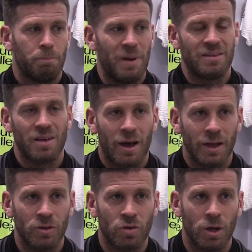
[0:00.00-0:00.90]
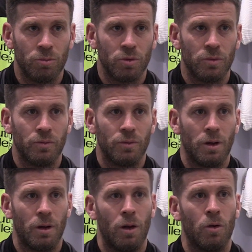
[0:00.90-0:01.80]
better in terms of
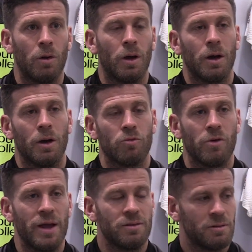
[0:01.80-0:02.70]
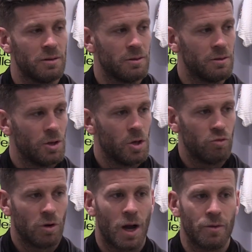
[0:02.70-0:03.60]
longer rest and
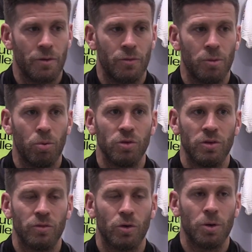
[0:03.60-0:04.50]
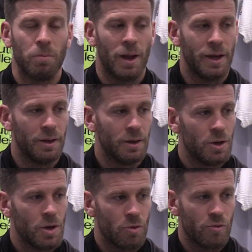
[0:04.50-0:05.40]
recovery for the boys that have gone and played
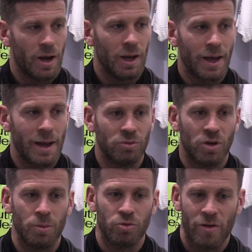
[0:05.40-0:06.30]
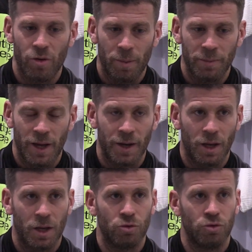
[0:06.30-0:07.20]
regular game time, travelled up and down the
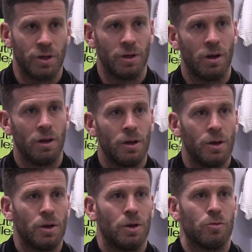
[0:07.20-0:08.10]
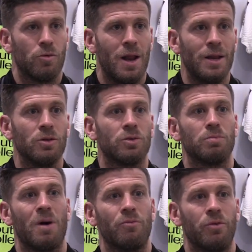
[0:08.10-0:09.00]
country in the relentless
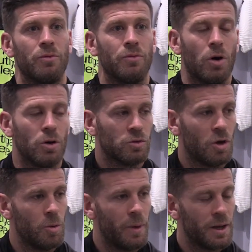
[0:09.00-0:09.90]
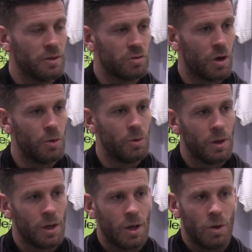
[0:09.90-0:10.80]
month of October. So
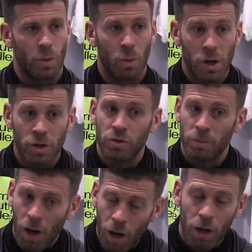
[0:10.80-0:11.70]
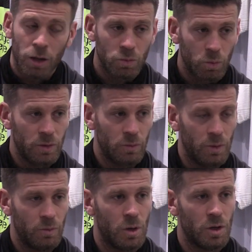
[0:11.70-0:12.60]
we worked them hard.
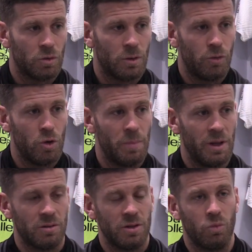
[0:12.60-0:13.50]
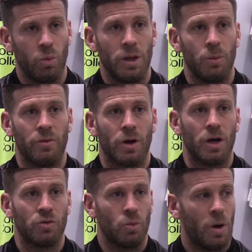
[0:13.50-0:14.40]
We've worked on a few bits this week with
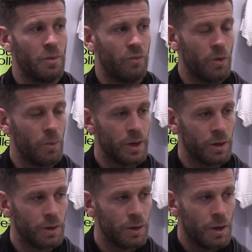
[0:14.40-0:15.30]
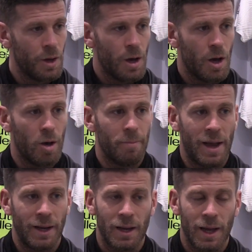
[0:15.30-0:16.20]
regards to where we feel we can hurt
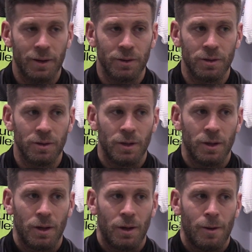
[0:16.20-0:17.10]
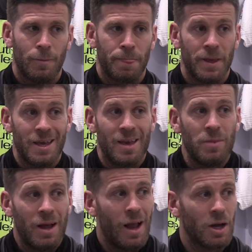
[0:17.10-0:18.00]
Maidenhead, and it gave
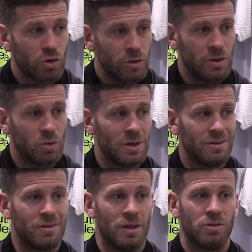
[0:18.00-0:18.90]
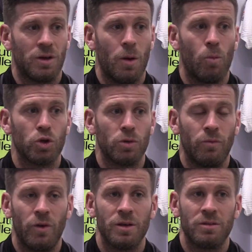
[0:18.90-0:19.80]
me a luxury to an extent to go and watch them
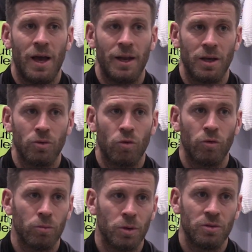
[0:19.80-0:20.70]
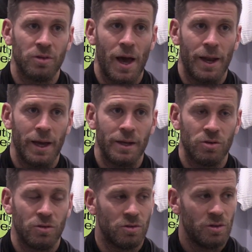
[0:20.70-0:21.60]
firsthand against Rotherham on Saturday,
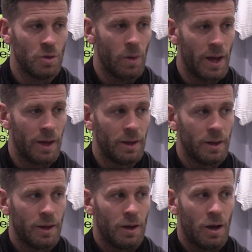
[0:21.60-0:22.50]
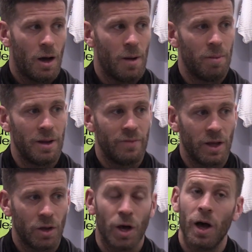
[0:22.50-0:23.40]
just to see where I believe they
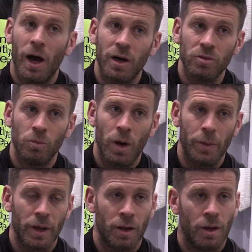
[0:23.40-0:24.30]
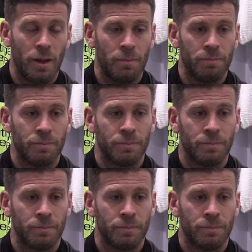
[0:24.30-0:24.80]
could hurt us and where we can hurt them.